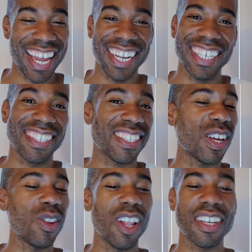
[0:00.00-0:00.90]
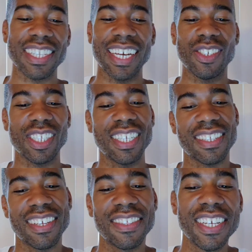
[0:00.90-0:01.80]
That is so Los
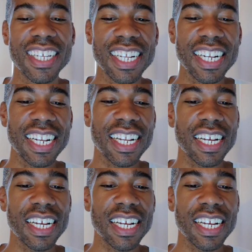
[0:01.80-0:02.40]
Angeles.